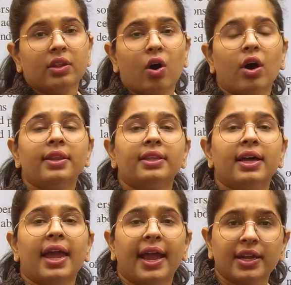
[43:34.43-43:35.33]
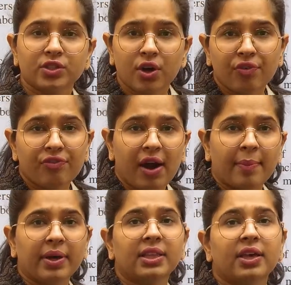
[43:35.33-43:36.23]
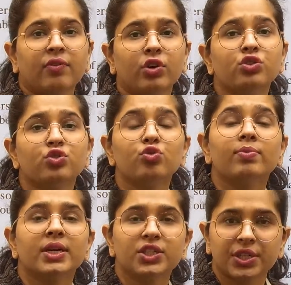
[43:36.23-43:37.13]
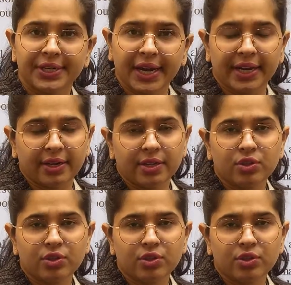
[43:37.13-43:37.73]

on the heads of farmer there was too much debt.